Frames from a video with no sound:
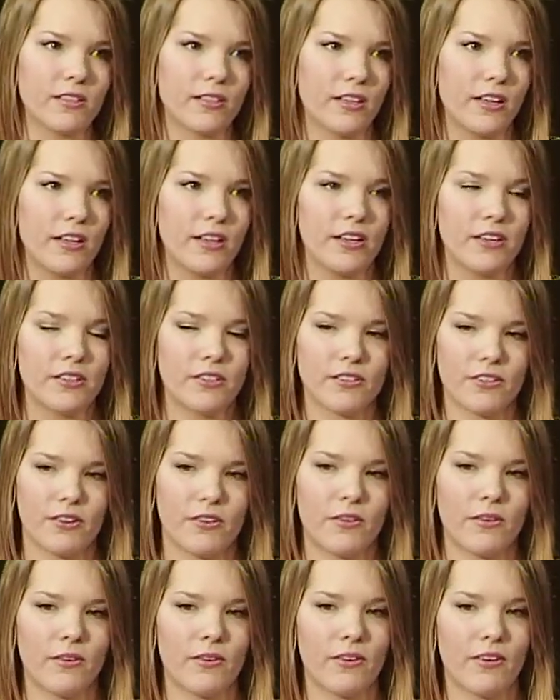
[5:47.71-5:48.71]
Mm.
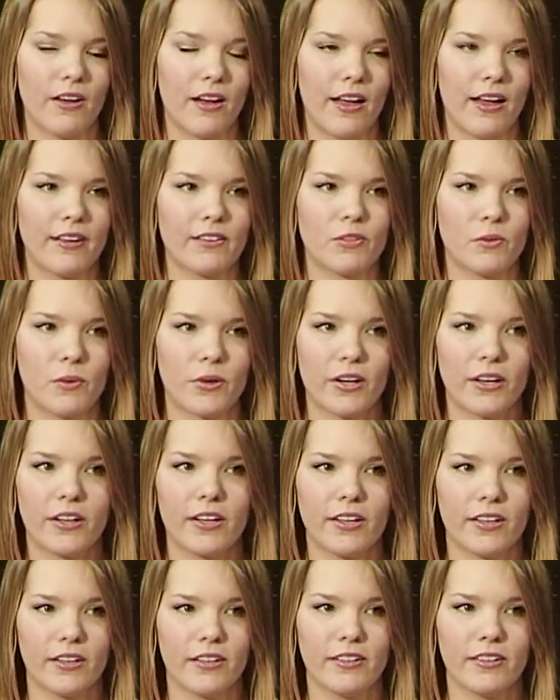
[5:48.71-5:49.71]
So I had to work